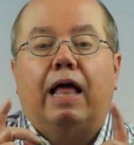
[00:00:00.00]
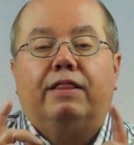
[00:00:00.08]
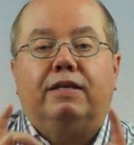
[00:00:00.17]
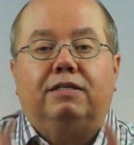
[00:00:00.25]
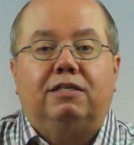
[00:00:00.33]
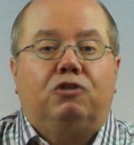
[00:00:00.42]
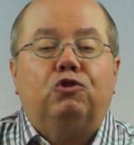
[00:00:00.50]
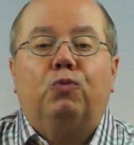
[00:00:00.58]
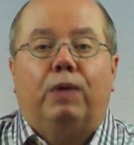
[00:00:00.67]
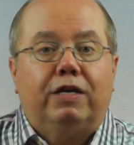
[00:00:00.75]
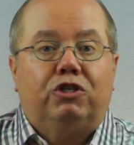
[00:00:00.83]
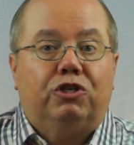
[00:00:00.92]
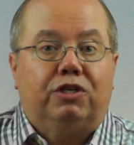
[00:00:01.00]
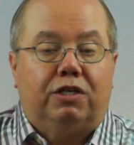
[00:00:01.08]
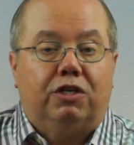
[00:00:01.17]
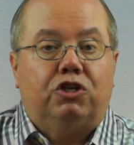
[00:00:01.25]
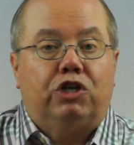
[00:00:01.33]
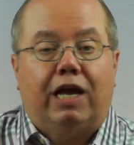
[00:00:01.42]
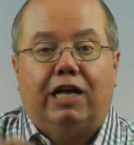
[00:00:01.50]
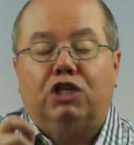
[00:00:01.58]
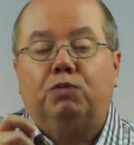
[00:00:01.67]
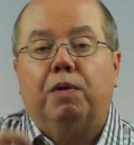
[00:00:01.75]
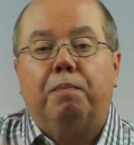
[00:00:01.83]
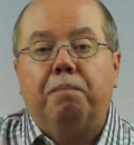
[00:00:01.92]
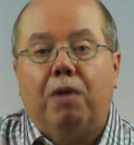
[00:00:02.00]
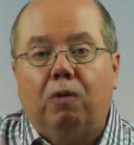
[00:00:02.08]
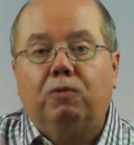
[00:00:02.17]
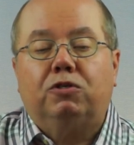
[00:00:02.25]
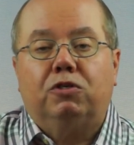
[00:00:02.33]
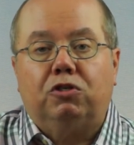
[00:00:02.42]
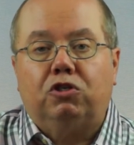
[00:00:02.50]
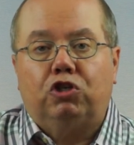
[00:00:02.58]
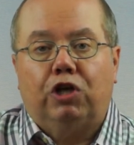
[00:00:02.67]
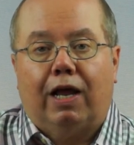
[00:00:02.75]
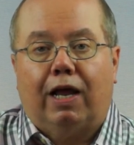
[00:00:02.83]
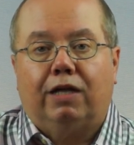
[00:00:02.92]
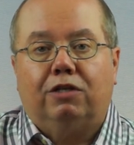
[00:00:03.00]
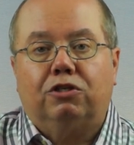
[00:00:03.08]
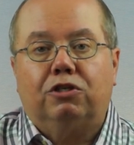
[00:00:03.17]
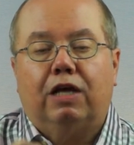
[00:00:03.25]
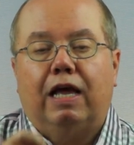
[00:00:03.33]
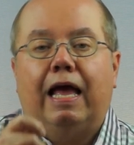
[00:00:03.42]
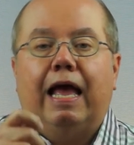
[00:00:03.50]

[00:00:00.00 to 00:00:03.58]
The situation didn't change, but Moses changed.